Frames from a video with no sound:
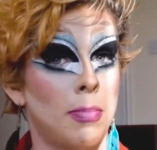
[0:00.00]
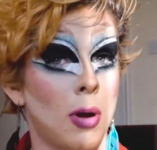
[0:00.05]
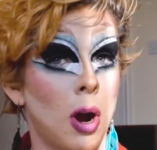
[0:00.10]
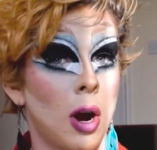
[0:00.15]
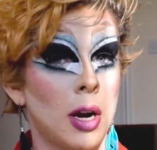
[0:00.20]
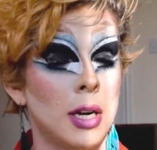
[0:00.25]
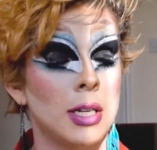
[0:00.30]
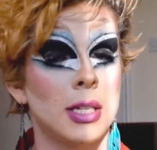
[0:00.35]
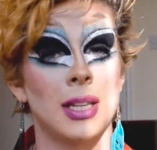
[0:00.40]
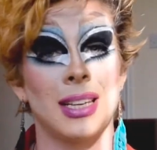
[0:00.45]

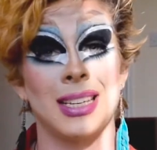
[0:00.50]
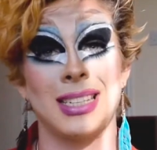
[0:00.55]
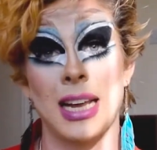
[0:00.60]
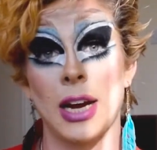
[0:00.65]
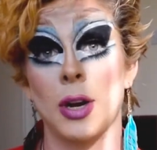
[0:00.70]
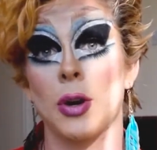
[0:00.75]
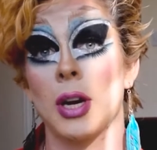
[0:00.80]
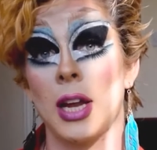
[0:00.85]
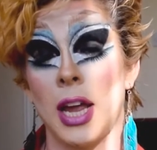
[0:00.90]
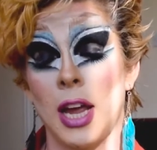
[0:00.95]
bars and the
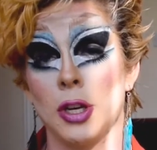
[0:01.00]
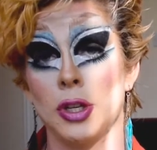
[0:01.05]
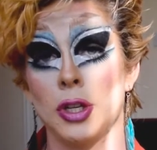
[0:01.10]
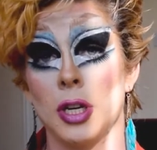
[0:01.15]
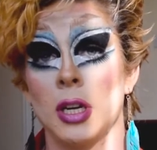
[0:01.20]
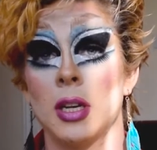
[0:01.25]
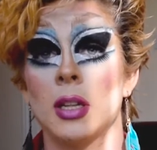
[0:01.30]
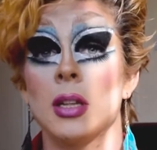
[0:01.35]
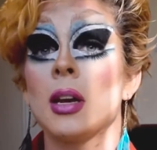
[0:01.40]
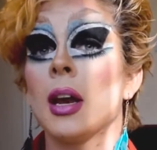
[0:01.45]

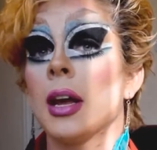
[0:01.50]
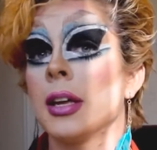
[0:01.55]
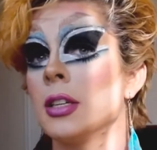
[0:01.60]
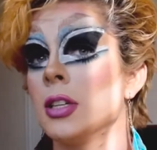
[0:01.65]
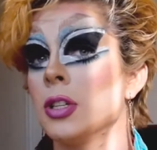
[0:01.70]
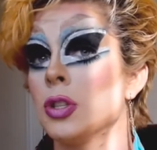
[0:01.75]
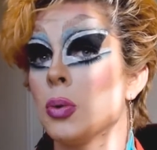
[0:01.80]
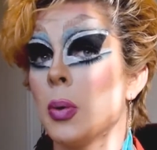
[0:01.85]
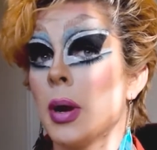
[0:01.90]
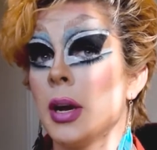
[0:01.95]
segregation in the
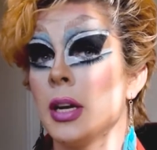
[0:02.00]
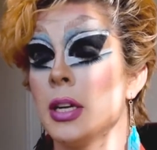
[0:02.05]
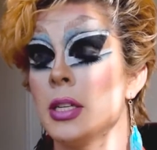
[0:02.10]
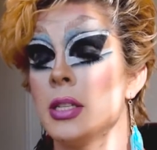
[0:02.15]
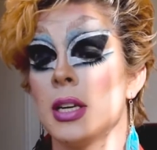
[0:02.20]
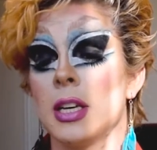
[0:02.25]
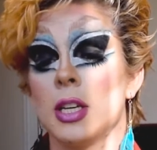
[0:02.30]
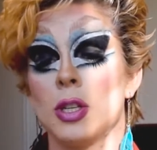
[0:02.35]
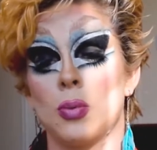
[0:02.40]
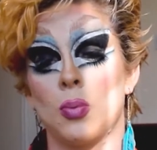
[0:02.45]
1920s
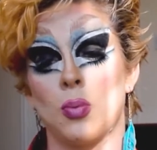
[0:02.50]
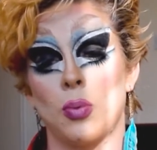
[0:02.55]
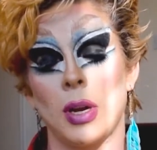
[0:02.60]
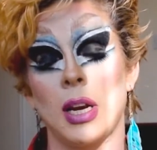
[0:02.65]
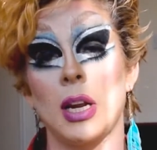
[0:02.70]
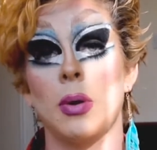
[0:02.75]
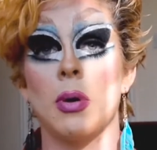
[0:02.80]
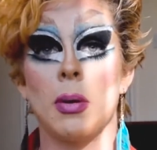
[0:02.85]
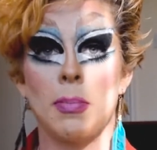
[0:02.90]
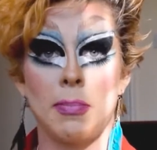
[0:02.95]
is
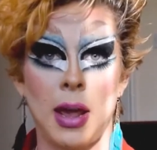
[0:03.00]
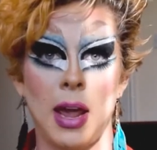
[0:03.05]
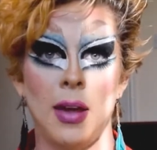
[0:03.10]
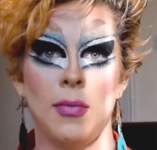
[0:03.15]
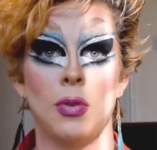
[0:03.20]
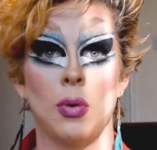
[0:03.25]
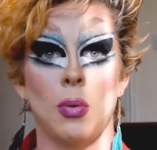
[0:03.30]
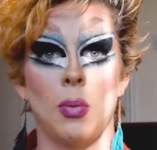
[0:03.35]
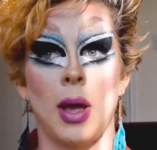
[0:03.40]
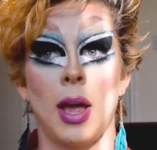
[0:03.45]
really what
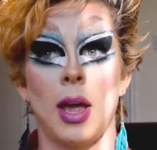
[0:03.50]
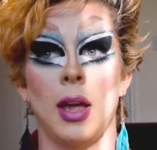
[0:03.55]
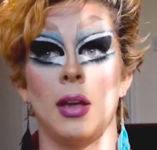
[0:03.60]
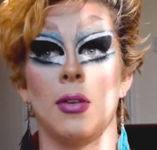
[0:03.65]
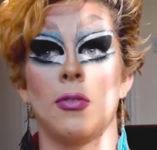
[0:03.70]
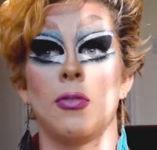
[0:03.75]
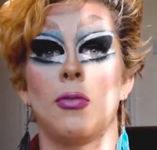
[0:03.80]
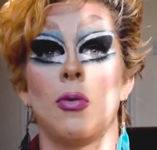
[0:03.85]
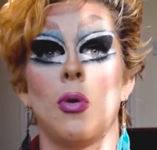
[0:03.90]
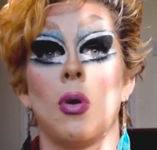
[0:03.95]
paved the way
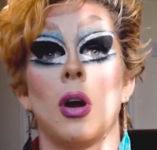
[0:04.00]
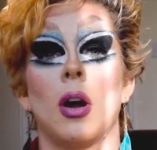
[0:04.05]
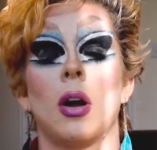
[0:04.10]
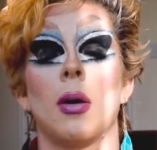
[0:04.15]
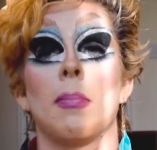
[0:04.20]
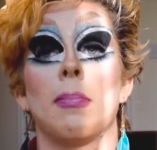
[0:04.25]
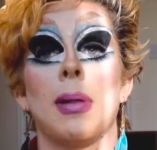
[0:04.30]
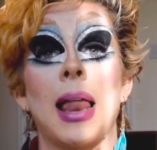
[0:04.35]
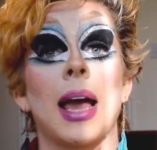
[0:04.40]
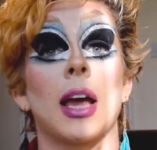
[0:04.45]

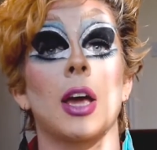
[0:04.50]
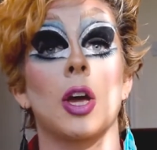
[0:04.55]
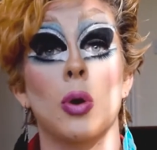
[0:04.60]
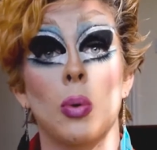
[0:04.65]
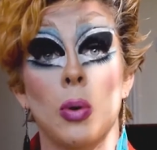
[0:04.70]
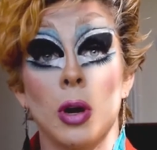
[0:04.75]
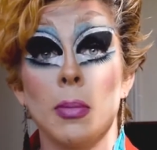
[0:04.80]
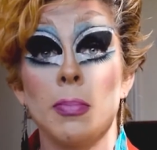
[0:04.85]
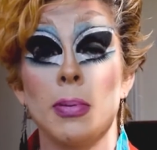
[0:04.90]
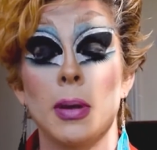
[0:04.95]
for black
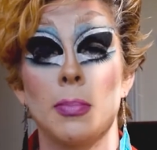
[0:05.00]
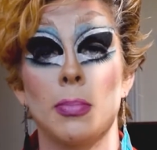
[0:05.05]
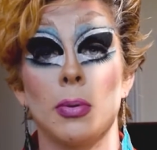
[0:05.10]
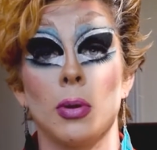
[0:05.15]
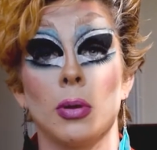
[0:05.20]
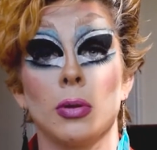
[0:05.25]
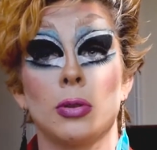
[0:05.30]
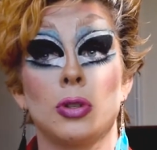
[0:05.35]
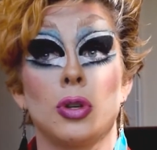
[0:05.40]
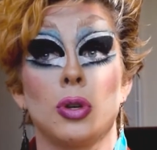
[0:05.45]
queer
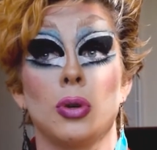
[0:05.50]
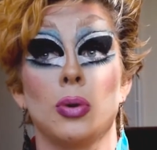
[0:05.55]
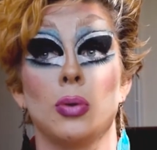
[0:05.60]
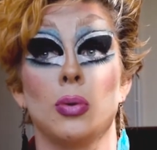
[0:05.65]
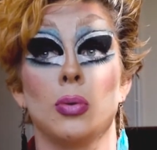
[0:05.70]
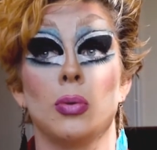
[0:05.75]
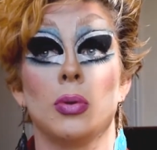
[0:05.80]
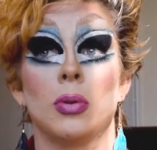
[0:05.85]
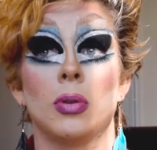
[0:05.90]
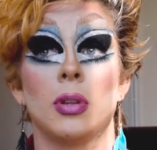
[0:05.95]
people
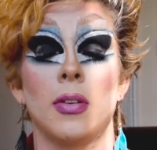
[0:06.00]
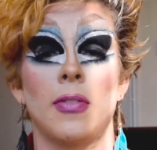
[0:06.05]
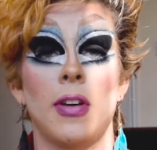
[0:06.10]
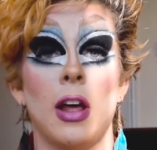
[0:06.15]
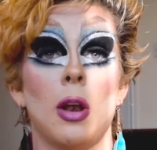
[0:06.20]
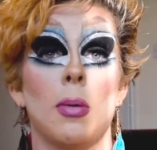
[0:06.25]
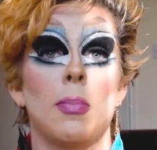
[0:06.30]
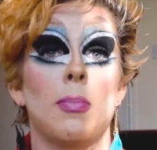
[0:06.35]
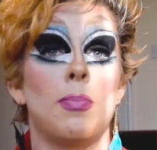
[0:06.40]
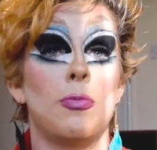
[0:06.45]
to
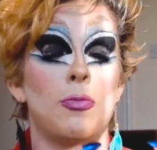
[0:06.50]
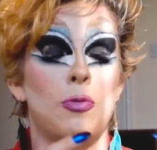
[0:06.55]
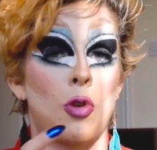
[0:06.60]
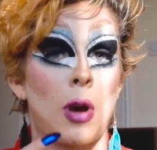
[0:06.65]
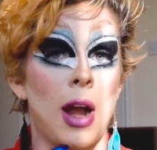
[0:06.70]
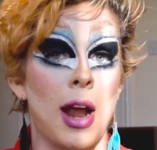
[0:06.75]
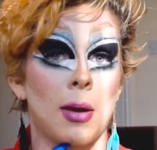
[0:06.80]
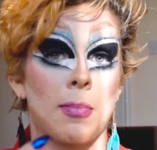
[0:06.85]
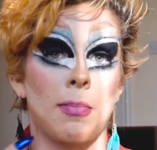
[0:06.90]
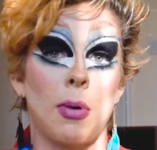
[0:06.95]
develop
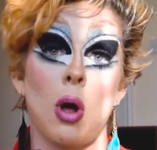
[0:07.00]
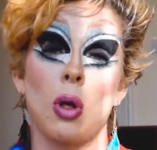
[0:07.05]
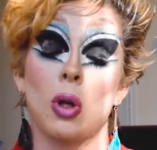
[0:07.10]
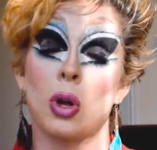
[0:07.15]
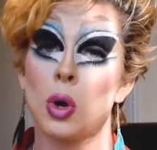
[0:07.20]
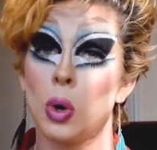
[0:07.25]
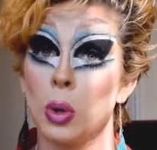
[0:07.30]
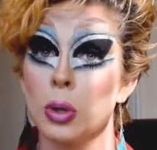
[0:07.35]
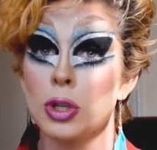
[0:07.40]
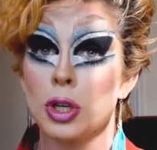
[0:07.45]
drag ball
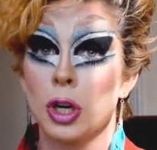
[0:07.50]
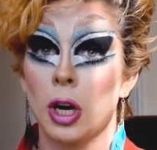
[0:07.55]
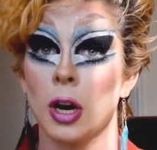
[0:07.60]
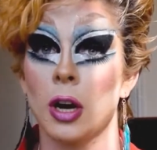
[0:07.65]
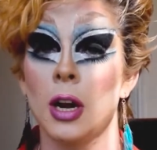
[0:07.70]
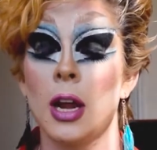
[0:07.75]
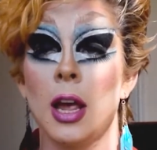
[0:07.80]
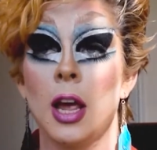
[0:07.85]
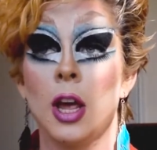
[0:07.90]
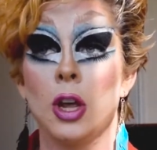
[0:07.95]

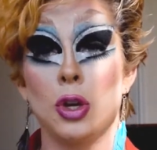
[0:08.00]
culture.